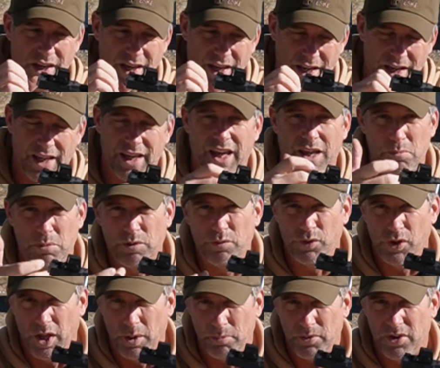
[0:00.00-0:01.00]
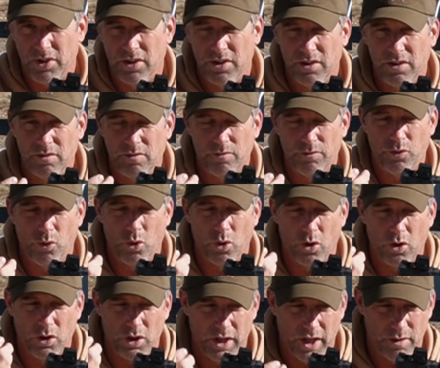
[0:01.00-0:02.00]
and it can be flipped
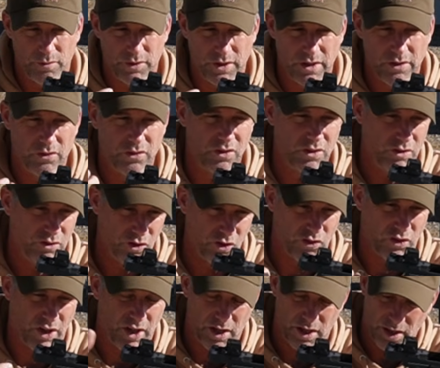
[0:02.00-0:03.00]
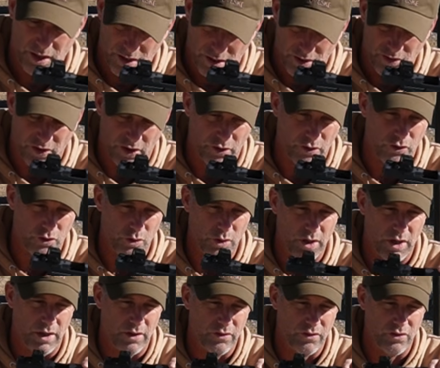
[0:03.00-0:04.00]
for lefties, just like these other 2
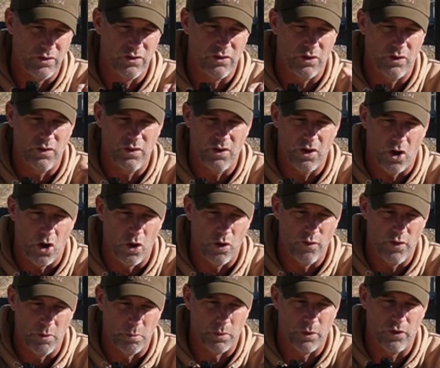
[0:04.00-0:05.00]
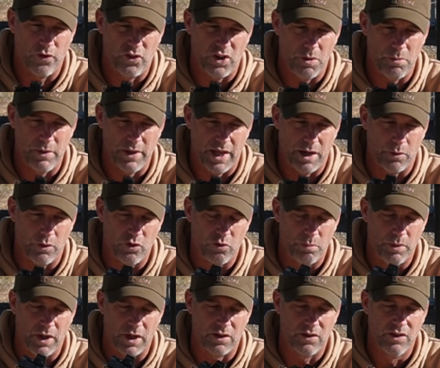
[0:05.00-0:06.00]
guns. So all of them are the same in that
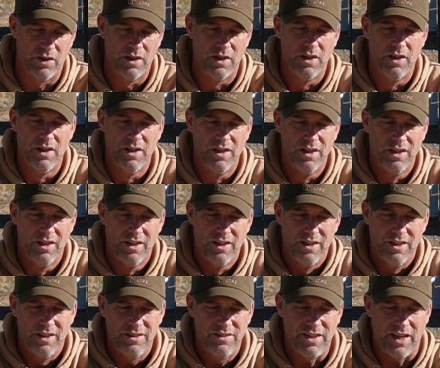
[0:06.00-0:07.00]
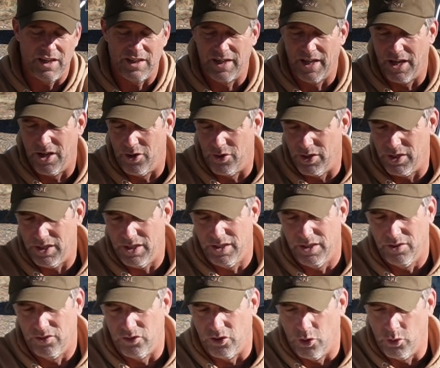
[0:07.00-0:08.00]
respect. Takedown
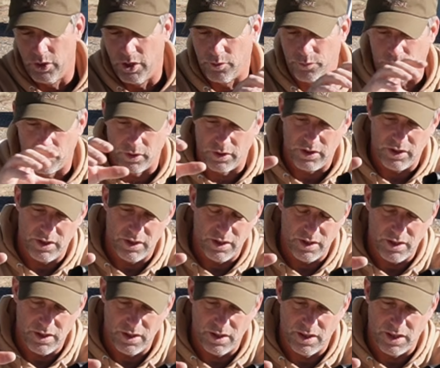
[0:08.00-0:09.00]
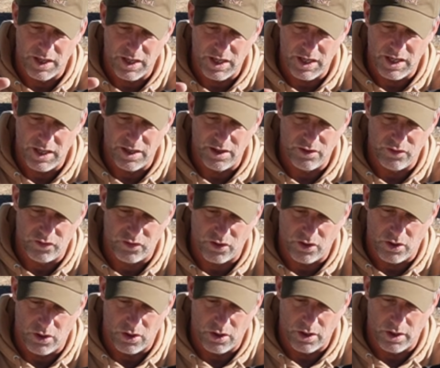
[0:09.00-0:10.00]
is no different than it is
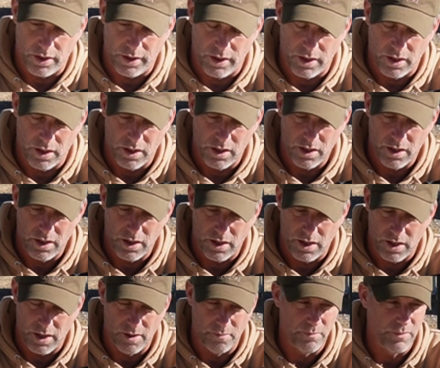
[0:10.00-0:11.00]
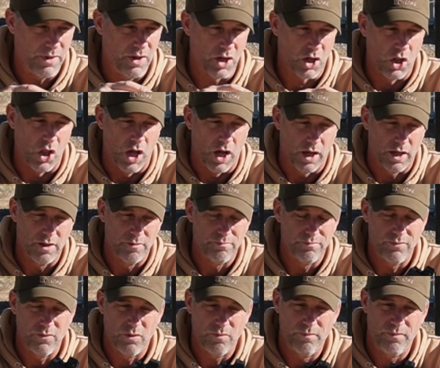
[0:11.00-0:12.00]
on a Glock.
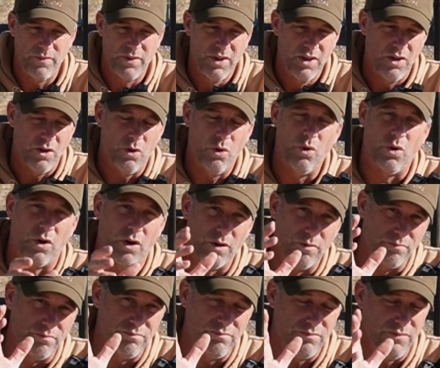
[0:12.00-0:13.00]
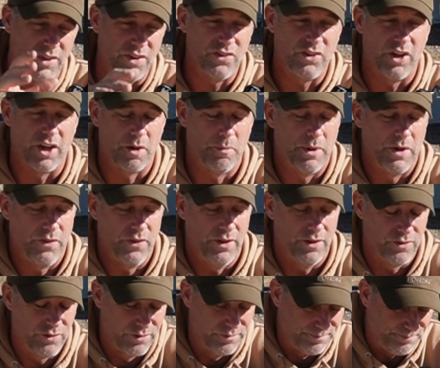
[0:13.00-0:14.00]
Or, let's talk about
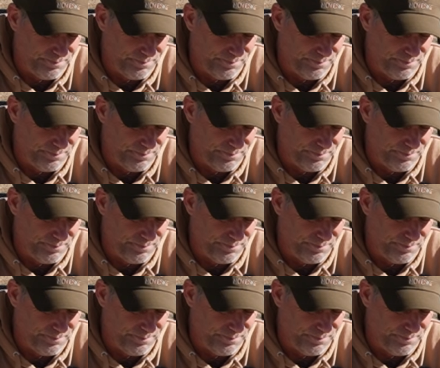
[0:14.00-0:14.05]
this.